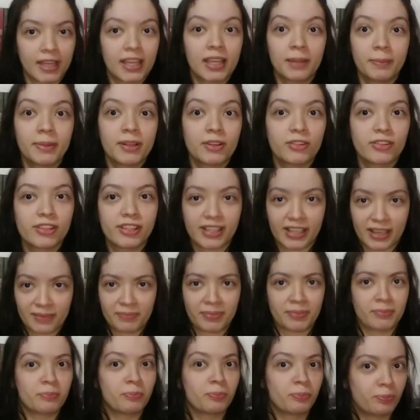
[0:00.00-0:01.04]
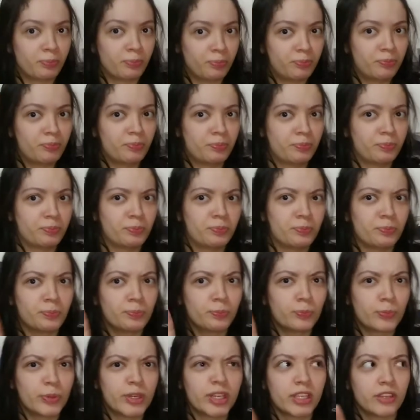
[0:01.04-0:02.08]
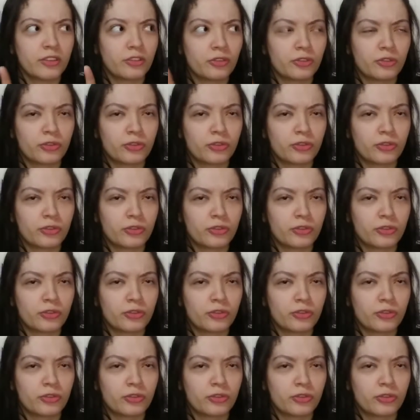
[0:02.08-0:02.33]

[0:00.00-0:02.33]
It builds up pretty